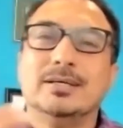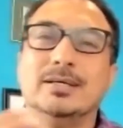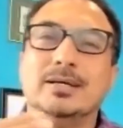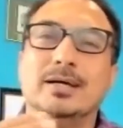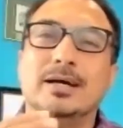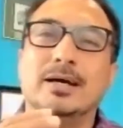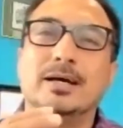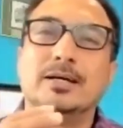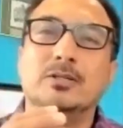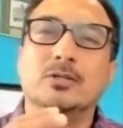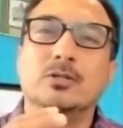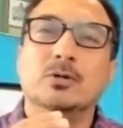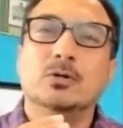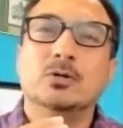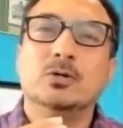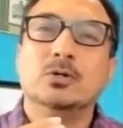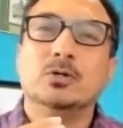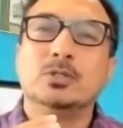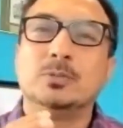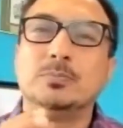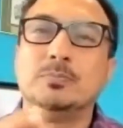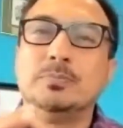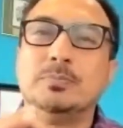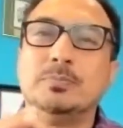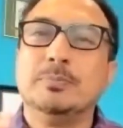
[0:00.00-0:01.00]

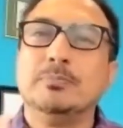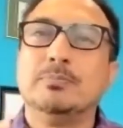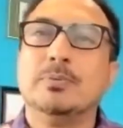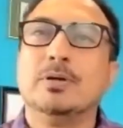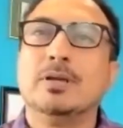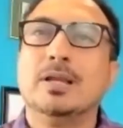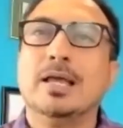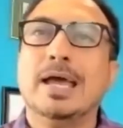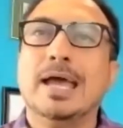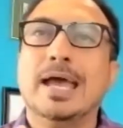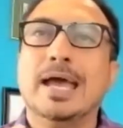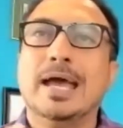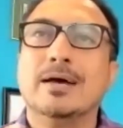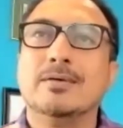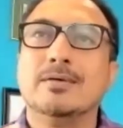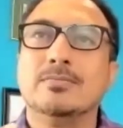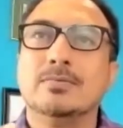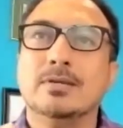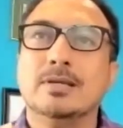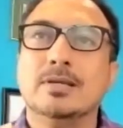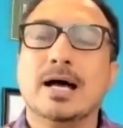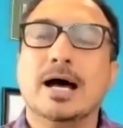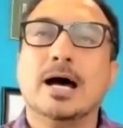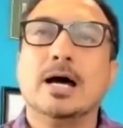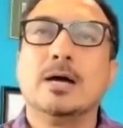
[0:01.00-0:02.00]
Those people have a
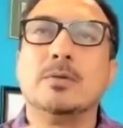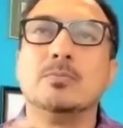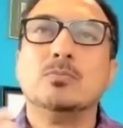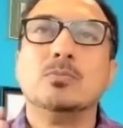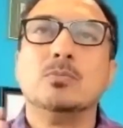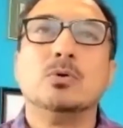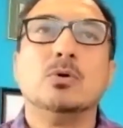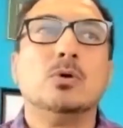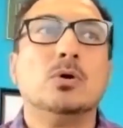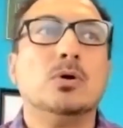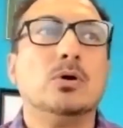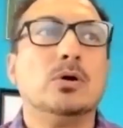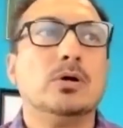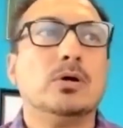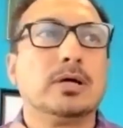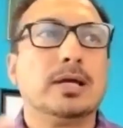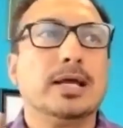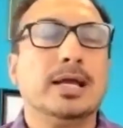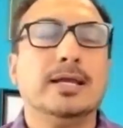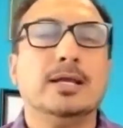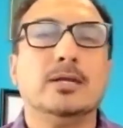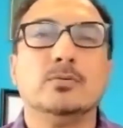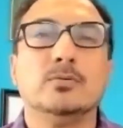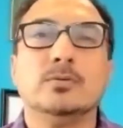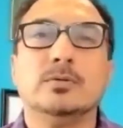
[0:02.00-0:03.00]
lot more
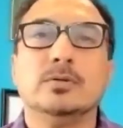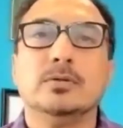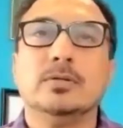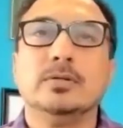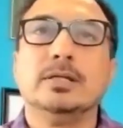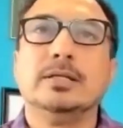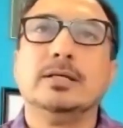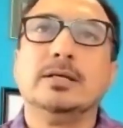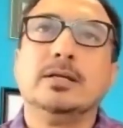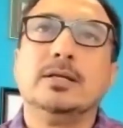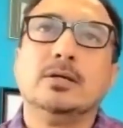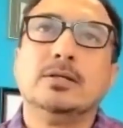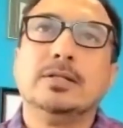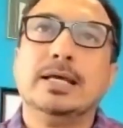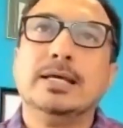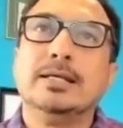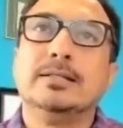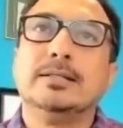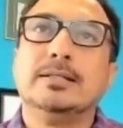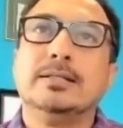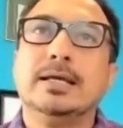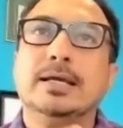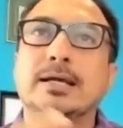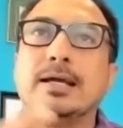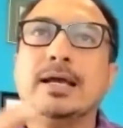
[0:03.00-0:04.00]
kind of,
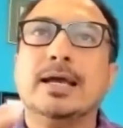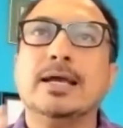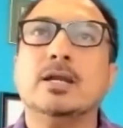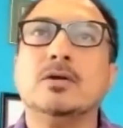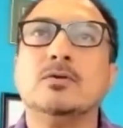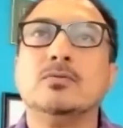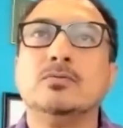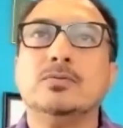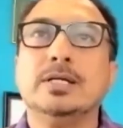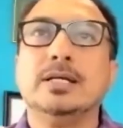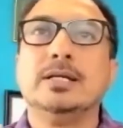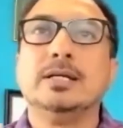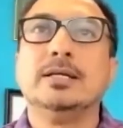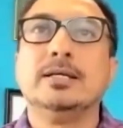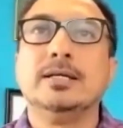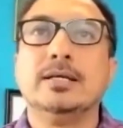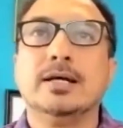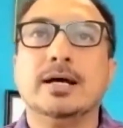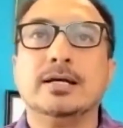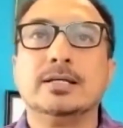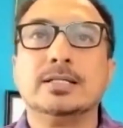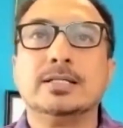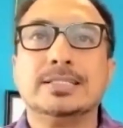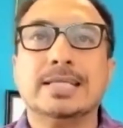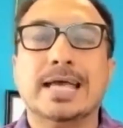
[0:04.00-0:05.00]
they kind of really
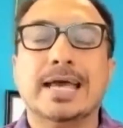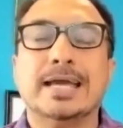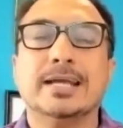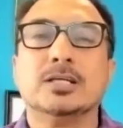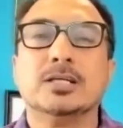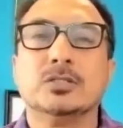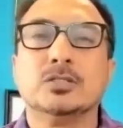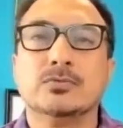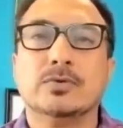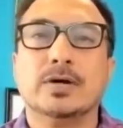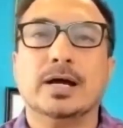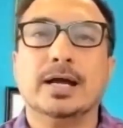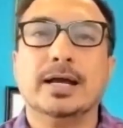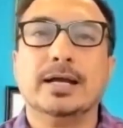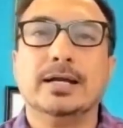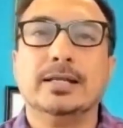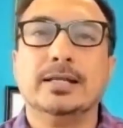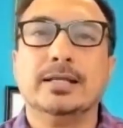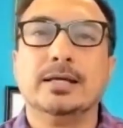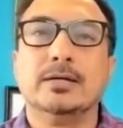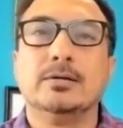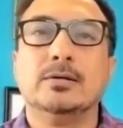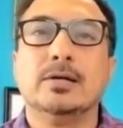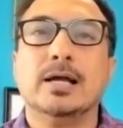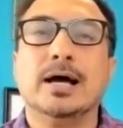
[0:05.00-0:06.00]
are satisfied.
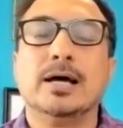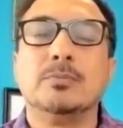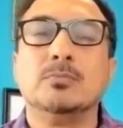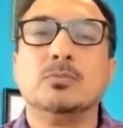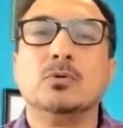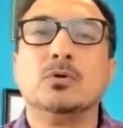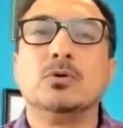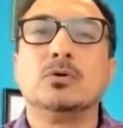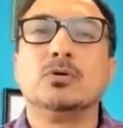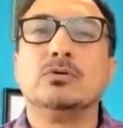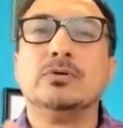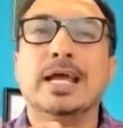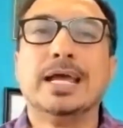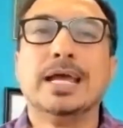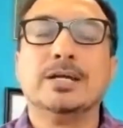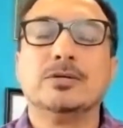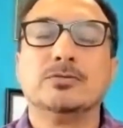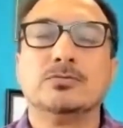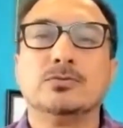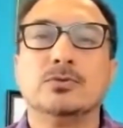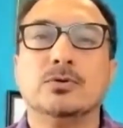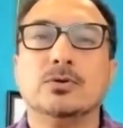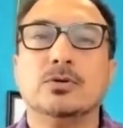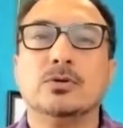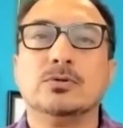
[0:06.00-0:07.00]
They're a lot more
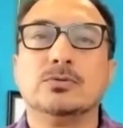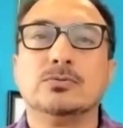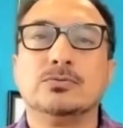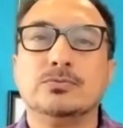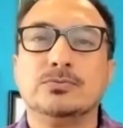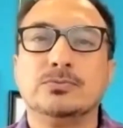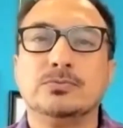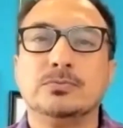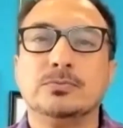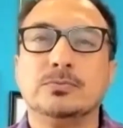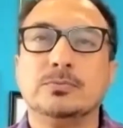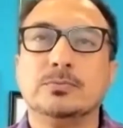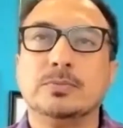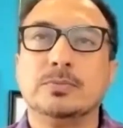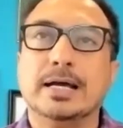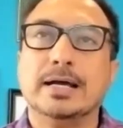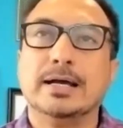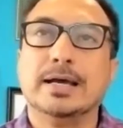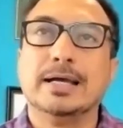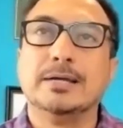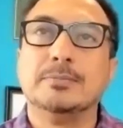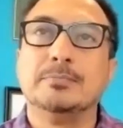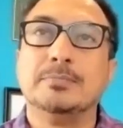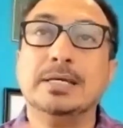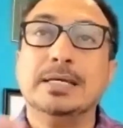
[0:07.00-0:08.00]
grateful
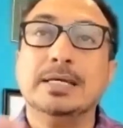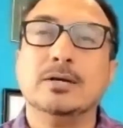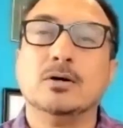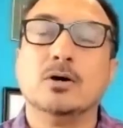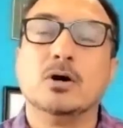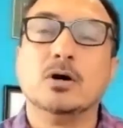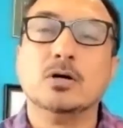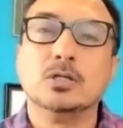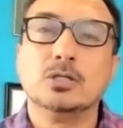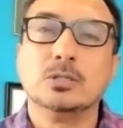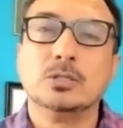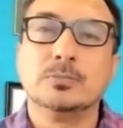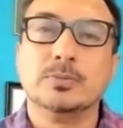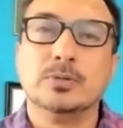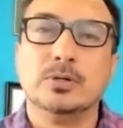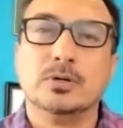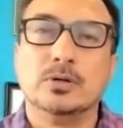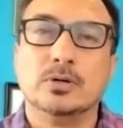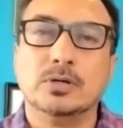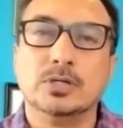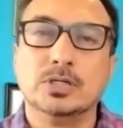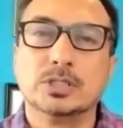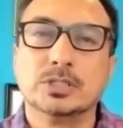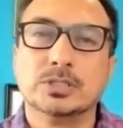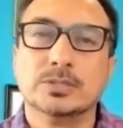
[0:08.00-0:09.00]
at being
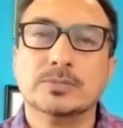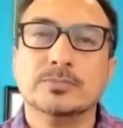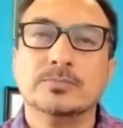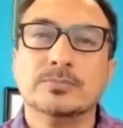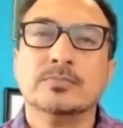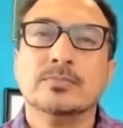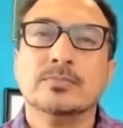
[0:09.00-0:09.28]
entrepreneurs.